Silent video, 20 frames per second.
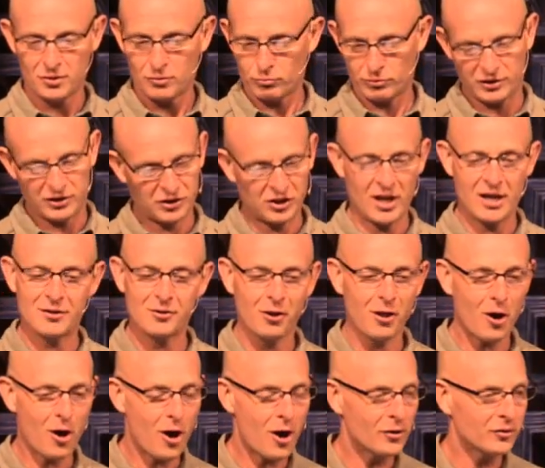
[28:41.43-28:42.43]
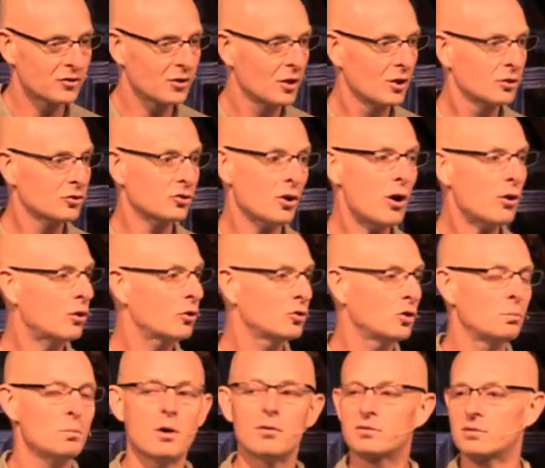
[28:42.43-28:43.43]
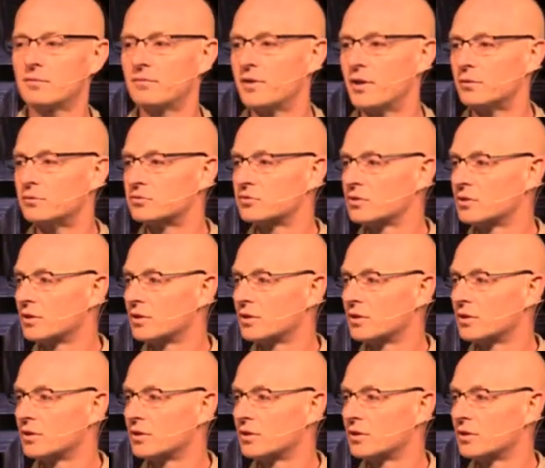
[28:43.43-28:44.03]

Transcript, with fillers: rescind laws. Saul could do both of those.